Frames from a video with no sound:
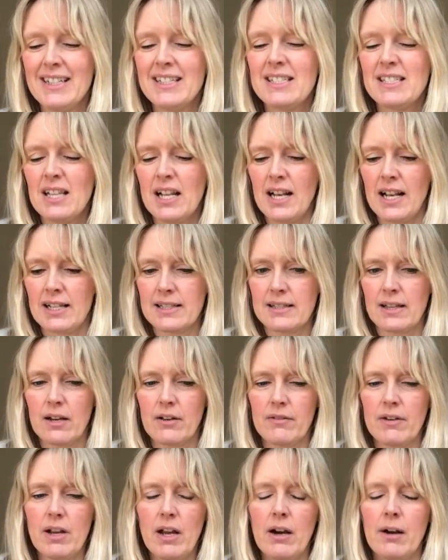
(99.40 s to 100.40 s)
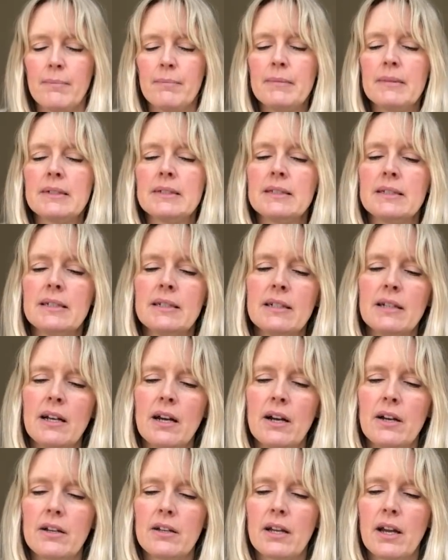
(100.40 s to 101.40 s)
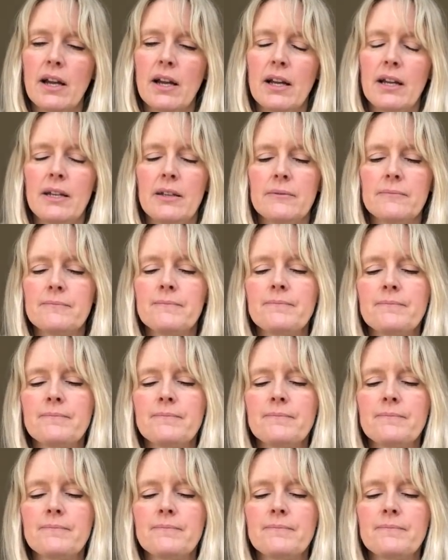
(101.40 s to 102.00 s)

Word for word: So let's hurry up. Okay.